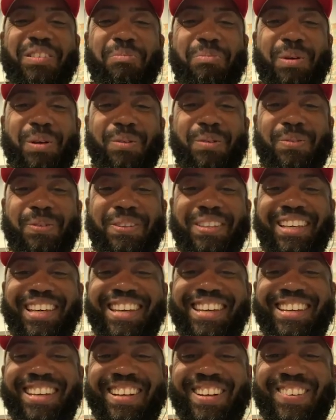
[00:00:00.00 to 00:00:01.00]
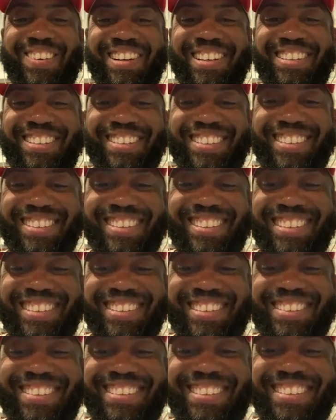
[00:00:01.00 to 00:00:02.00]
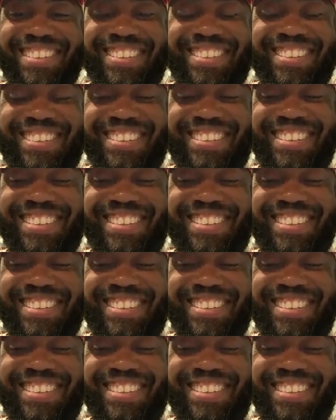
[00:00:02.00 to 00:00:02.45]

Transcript: a beautiful thing, ain't it, right there? Yeah.